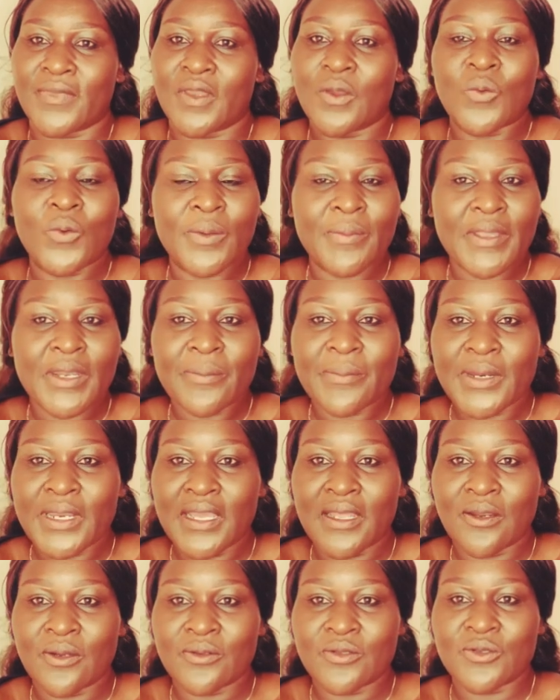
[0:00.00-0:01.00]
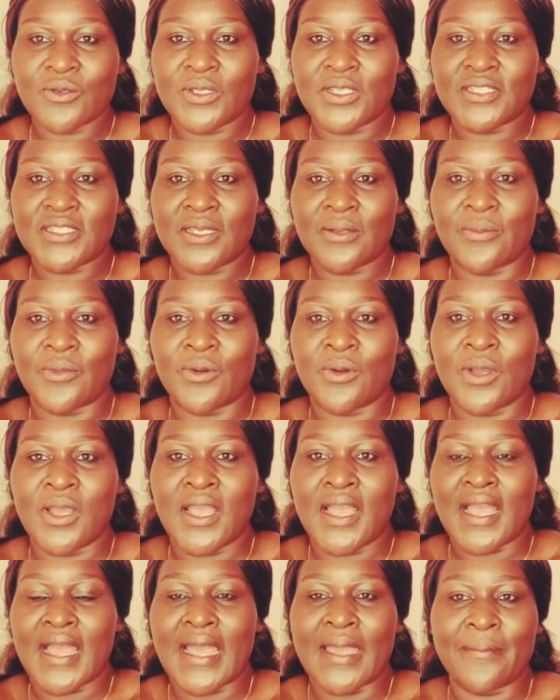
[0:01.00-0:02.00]
Women bring a lot to the table.
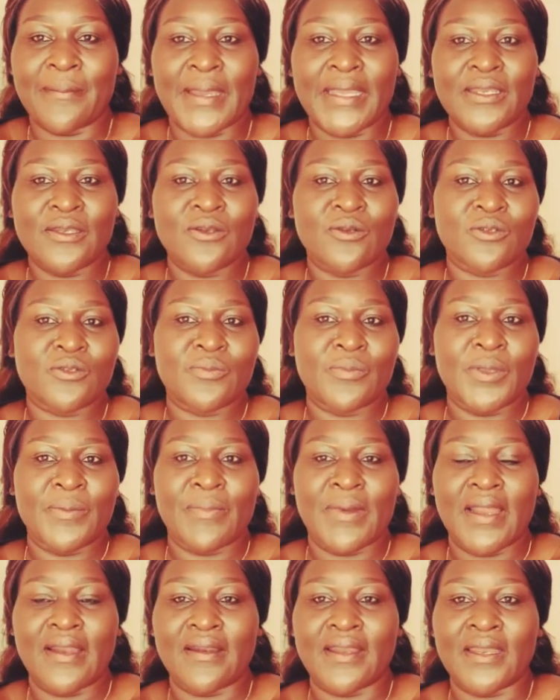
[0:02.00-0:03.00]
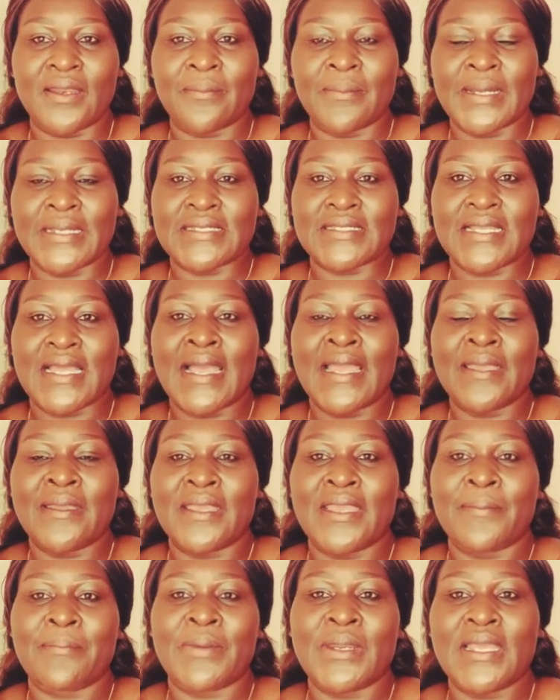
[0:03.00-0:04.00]
I might not be married, but I
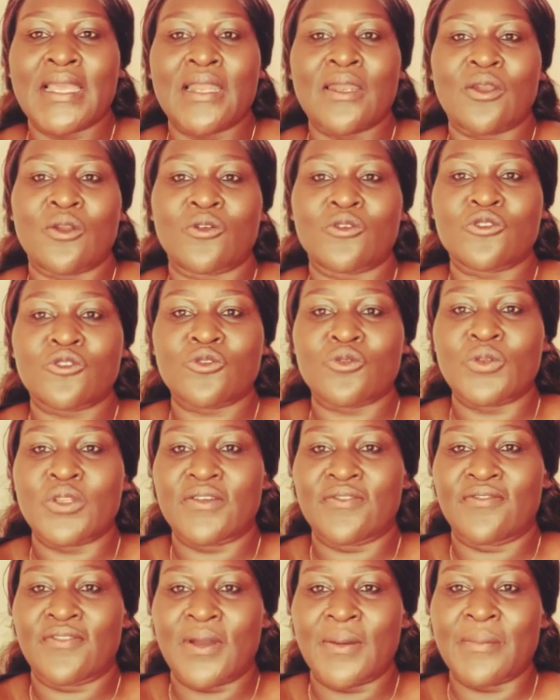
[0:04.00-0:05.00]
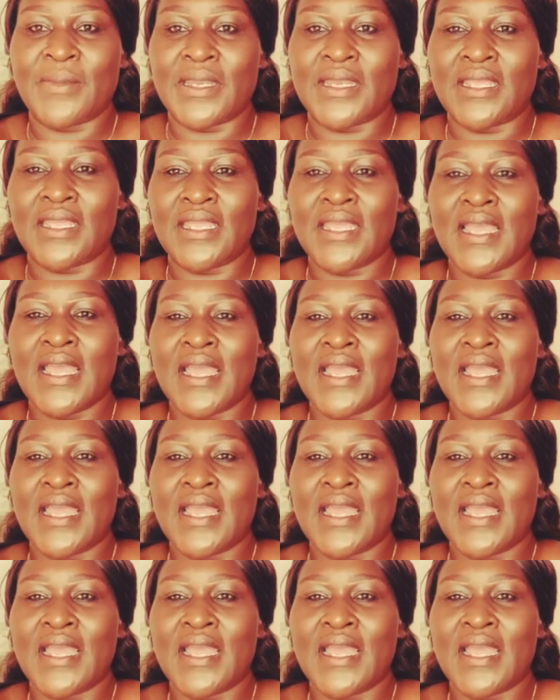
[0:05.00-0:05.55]
bring a lot to the family.